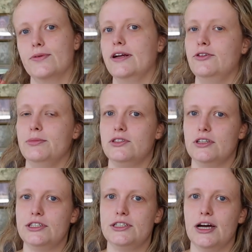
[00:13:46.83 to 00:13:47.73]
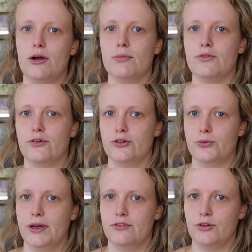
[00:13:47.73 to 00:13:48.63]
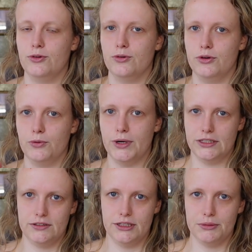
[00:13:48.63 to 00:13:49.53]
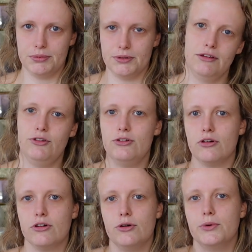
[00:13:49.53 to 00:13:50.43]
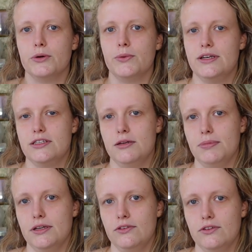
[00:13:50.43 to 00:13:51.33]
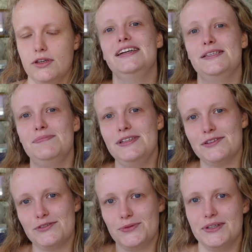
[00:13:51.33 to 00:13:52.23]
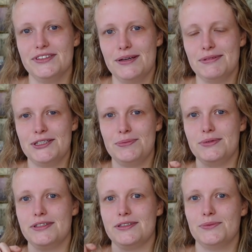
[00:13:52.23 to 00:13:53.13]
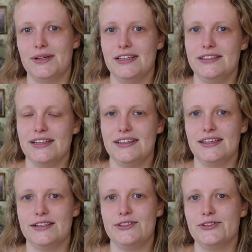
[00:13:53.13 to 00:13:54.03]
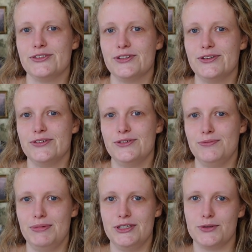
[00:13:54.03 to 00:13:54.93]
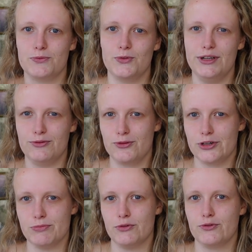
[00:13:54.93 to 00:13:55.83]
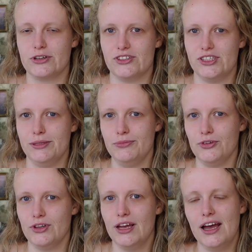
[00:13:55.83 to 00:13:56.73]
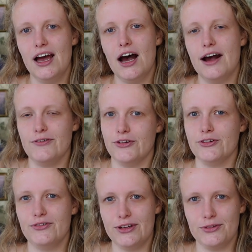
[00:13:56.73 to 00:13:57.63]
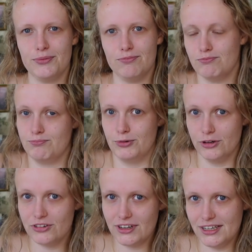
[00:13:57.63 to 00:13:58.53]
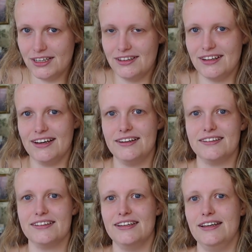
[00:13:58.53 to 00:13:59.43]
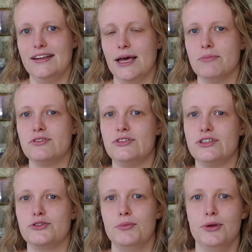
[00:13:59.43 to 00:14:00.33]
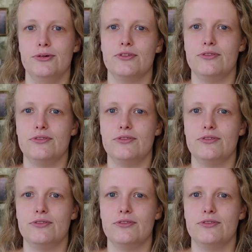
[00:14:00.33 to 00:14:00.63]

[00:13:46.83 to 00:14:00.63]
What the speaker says: are ready to be stitched down, but first we have to do the waist tape. If you don't know what a waist tape is, it's a piece of twill tape that you put at the waist, and that's just going to be some reinforcement for the seams. I've also found, personally, that it helps distribute